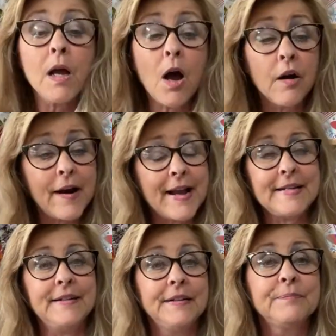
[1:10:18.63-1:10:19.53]
All
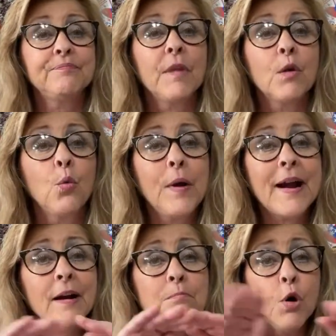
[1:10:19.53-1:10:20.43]
right. We
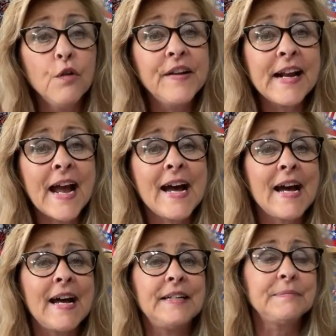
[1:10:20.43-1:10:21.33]
are moving on.